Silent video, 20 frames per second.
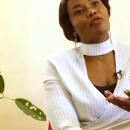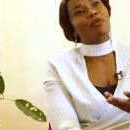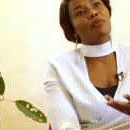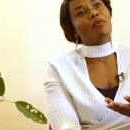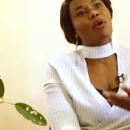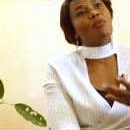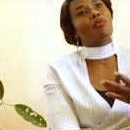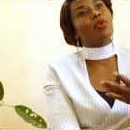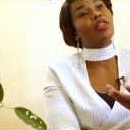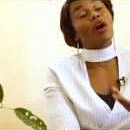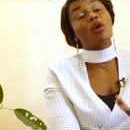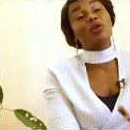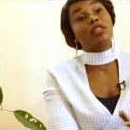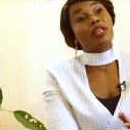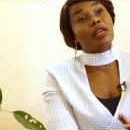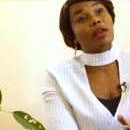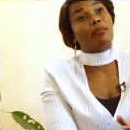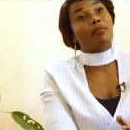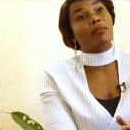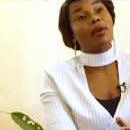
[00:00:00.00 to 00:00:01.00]
from
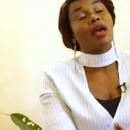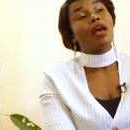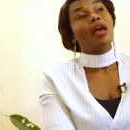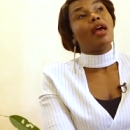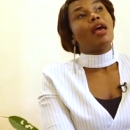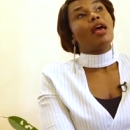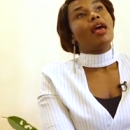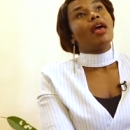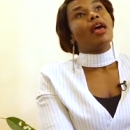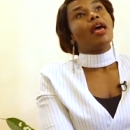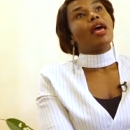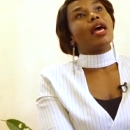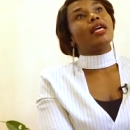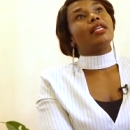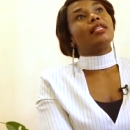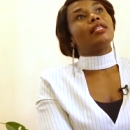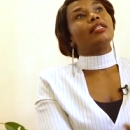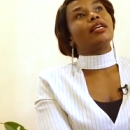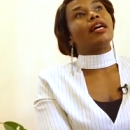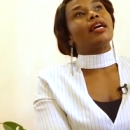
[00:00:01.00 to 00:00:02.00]
without Him.
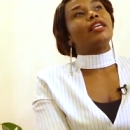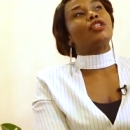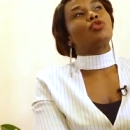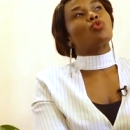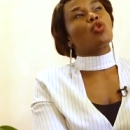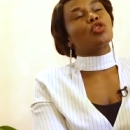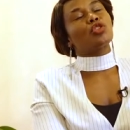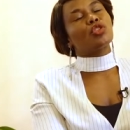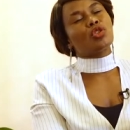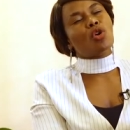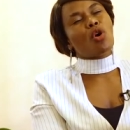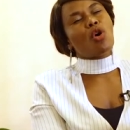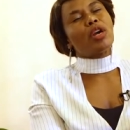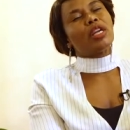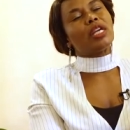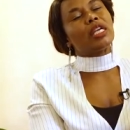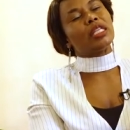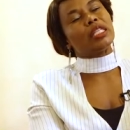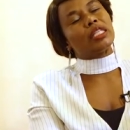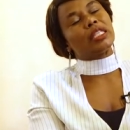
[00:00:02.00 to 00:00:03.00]
And it was so
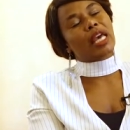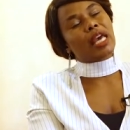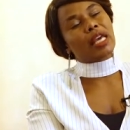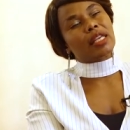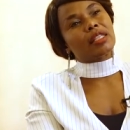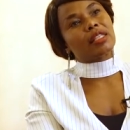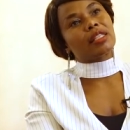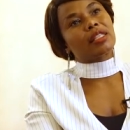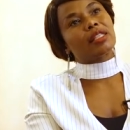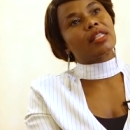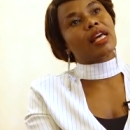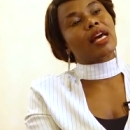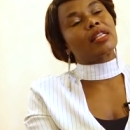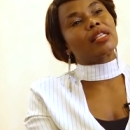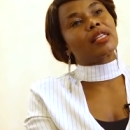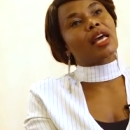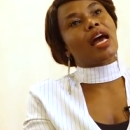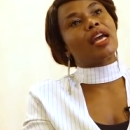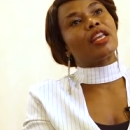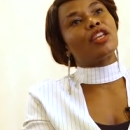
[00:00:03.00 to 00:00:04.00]
intense
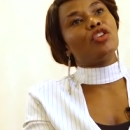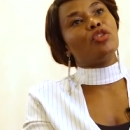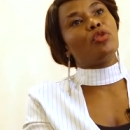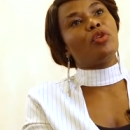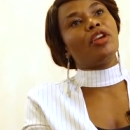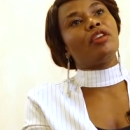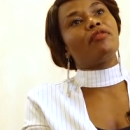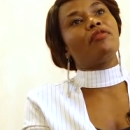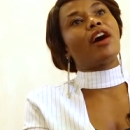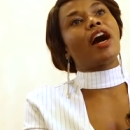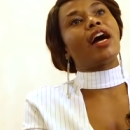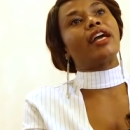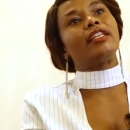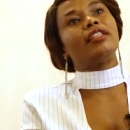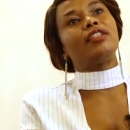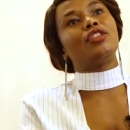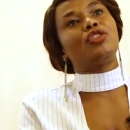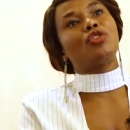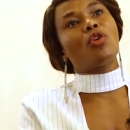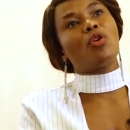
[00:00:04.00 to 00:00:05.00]
that I knew if I
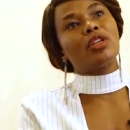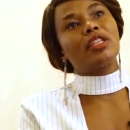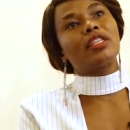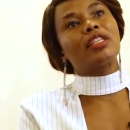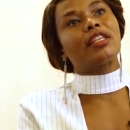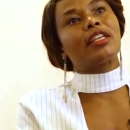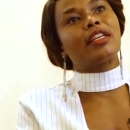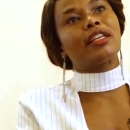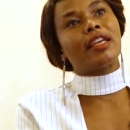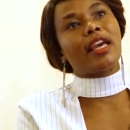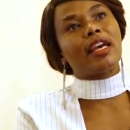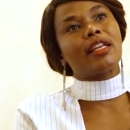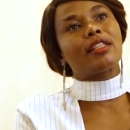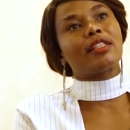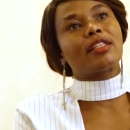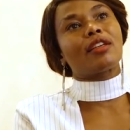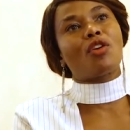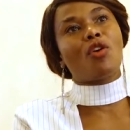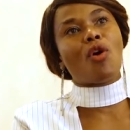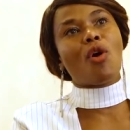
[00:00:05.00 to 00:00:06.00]
don't
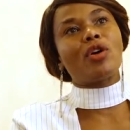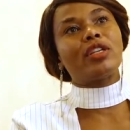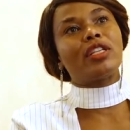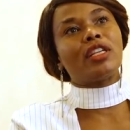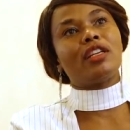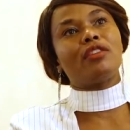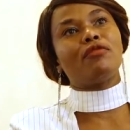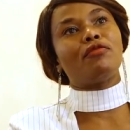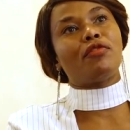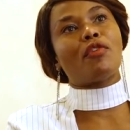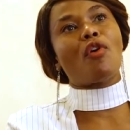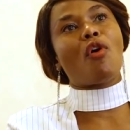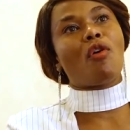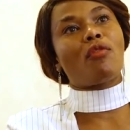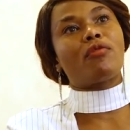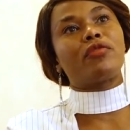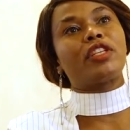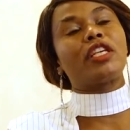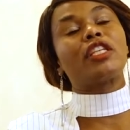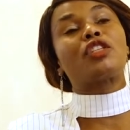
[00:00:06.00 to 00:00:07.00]
get God
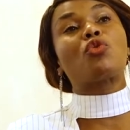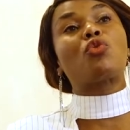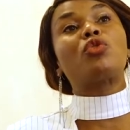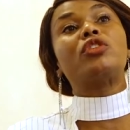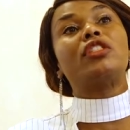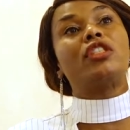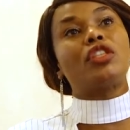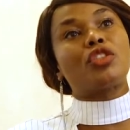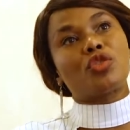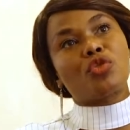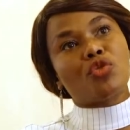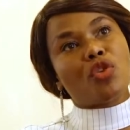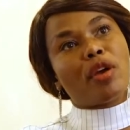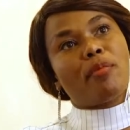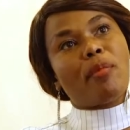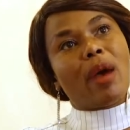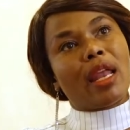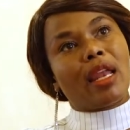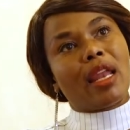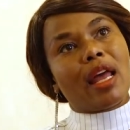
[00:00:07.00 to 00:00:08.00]
involved, it could
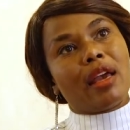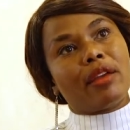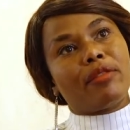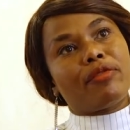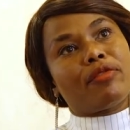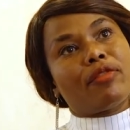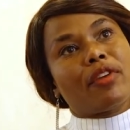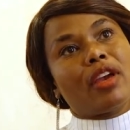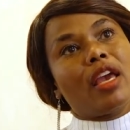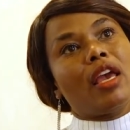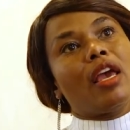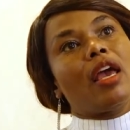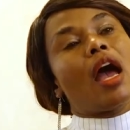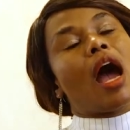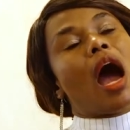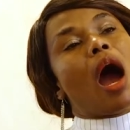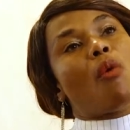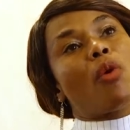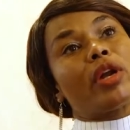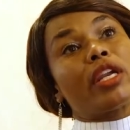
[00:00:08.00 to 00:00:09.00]
destroy my life.
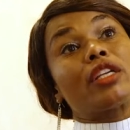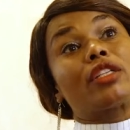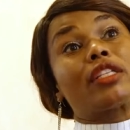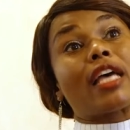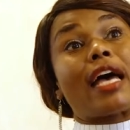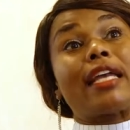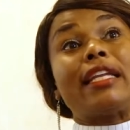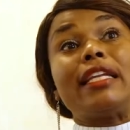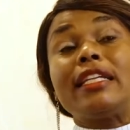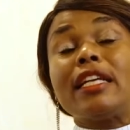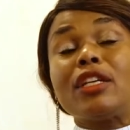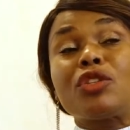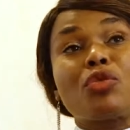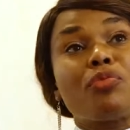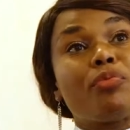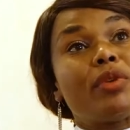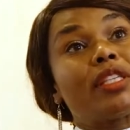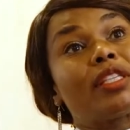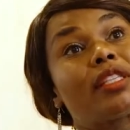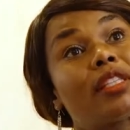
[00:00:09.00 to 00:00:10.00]
I needed
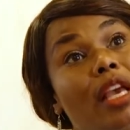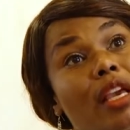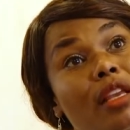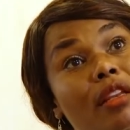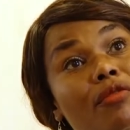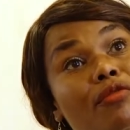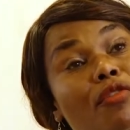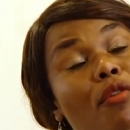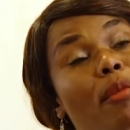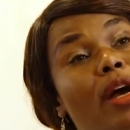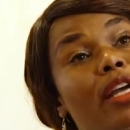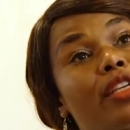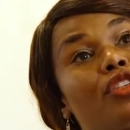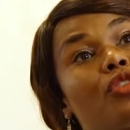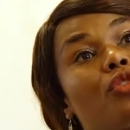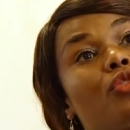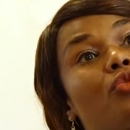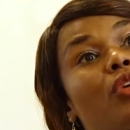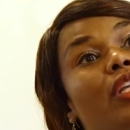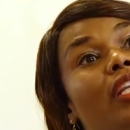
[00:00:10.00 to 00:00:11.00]
to be sane for my
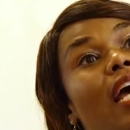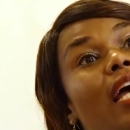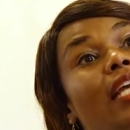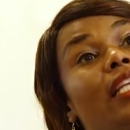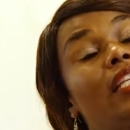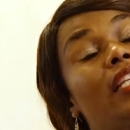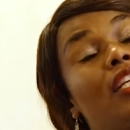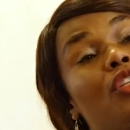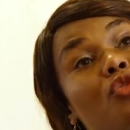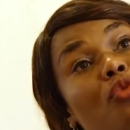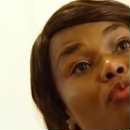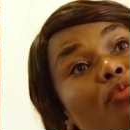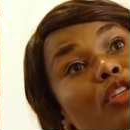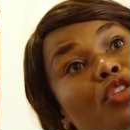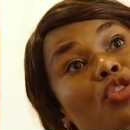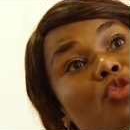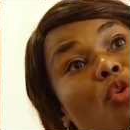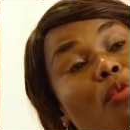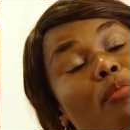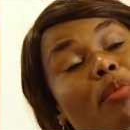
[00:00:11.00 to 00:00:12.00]
children. I needed to be
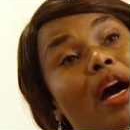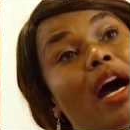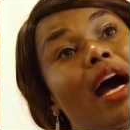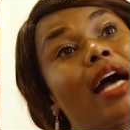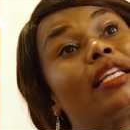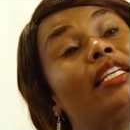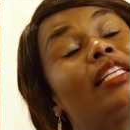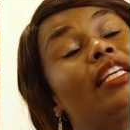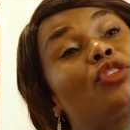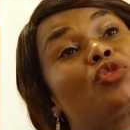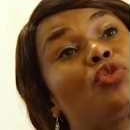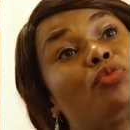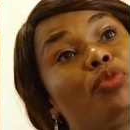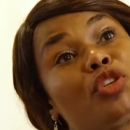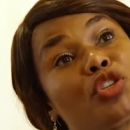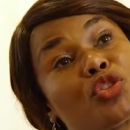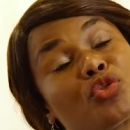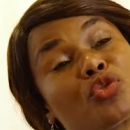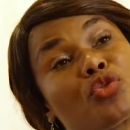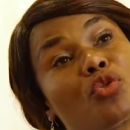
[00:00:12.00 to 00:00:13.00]
sober. I needed to
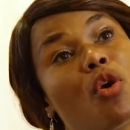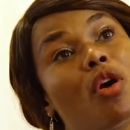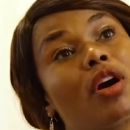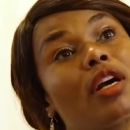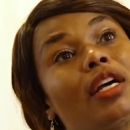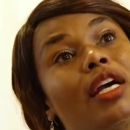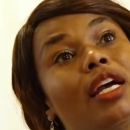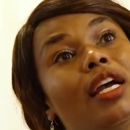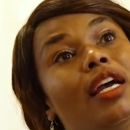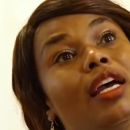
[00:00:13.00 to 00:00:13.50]
be strong.